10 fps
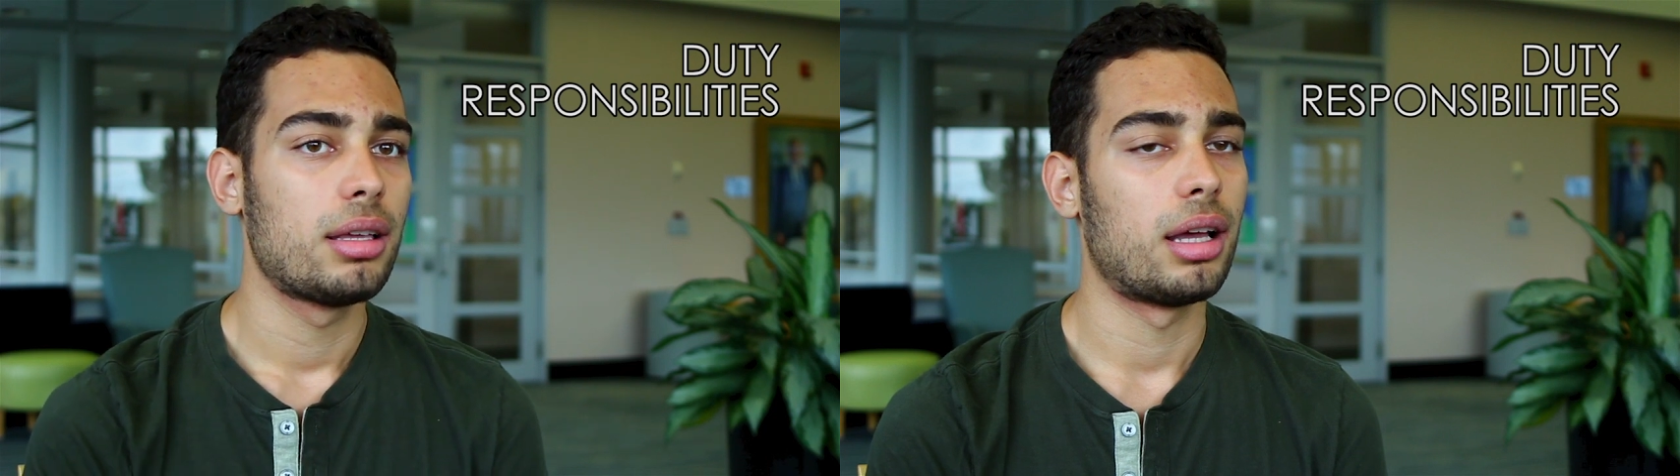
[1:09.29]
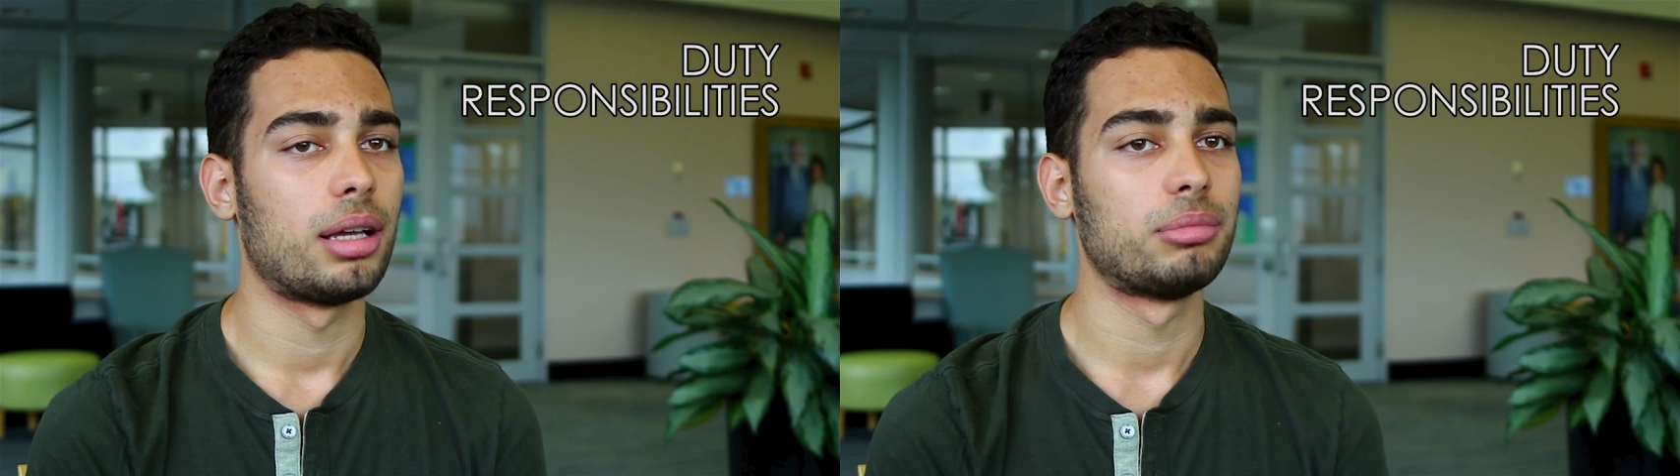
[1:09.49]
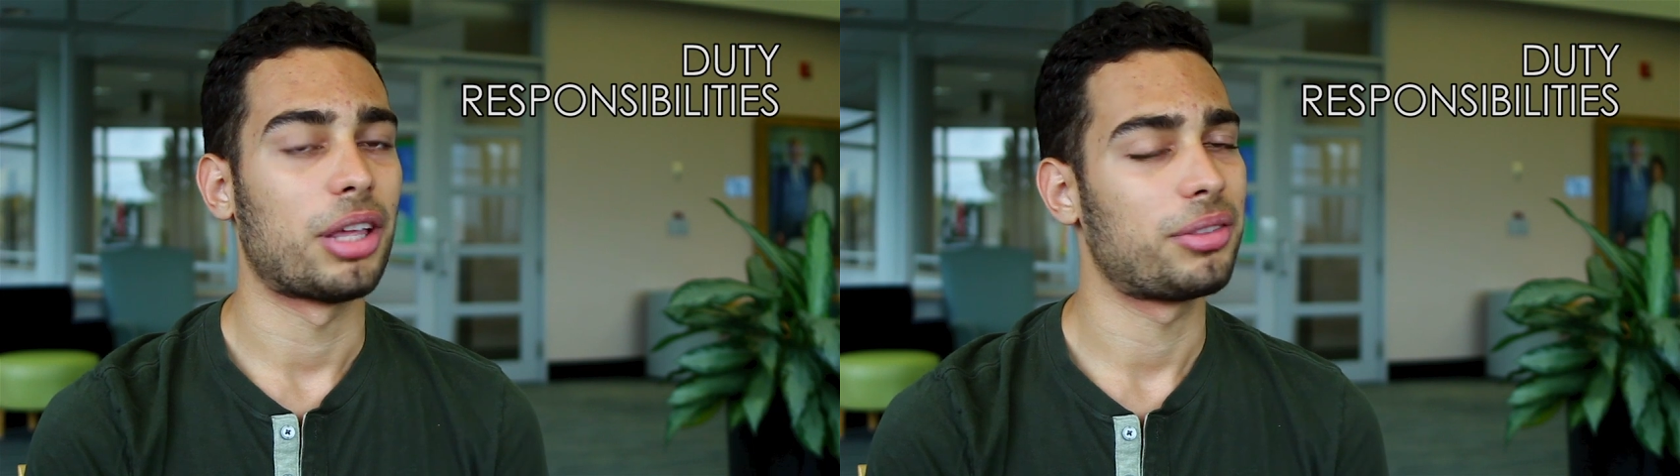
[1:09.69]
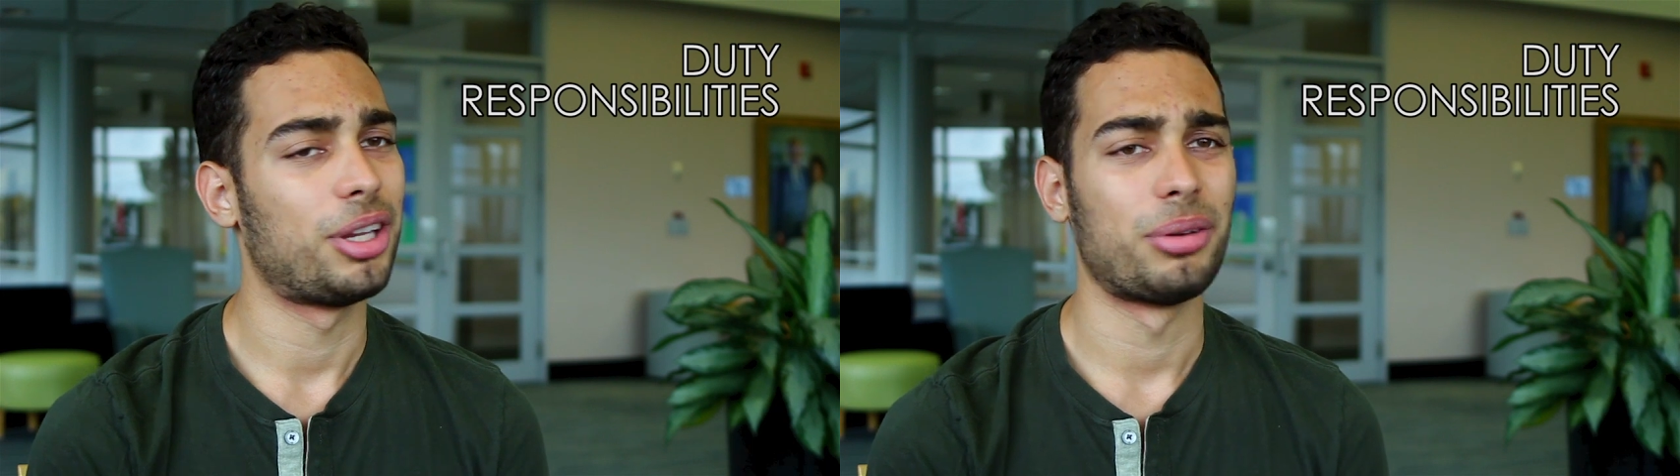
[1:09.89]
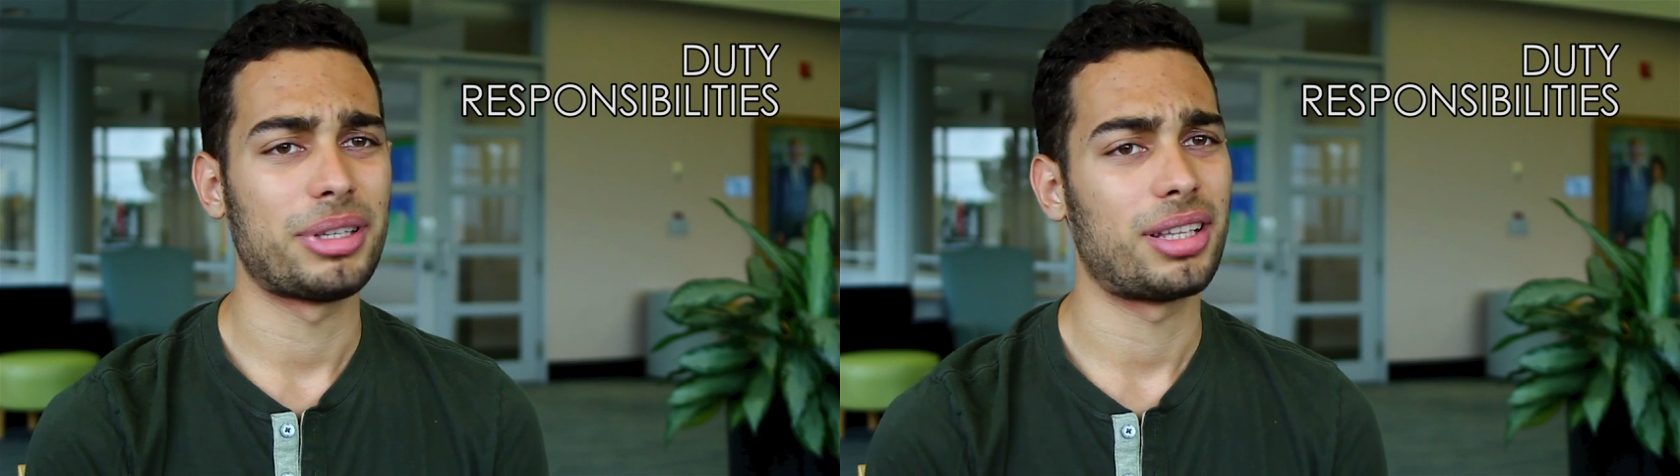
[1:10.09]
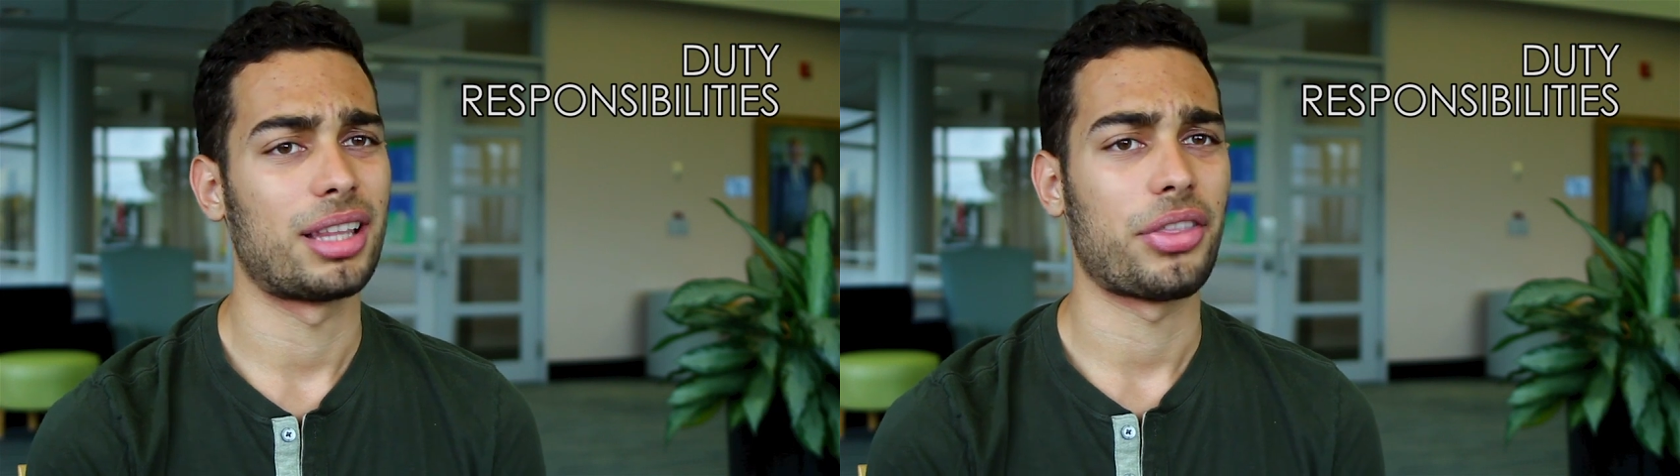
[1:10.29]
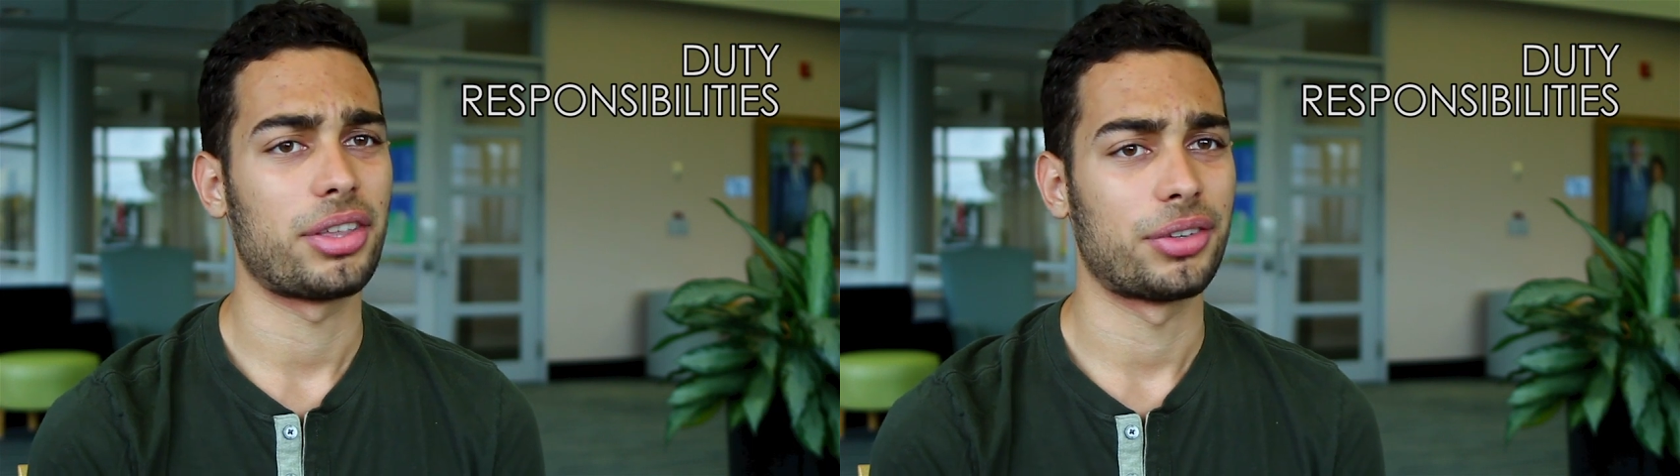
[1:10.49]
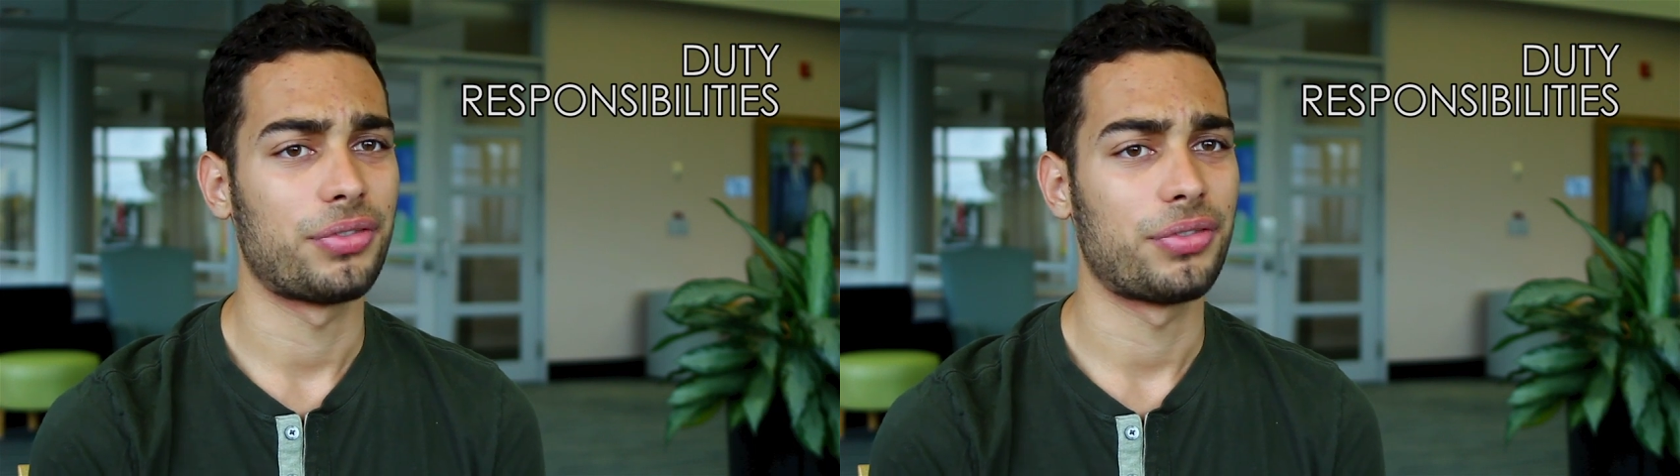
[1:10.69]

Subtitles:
That basically nothing's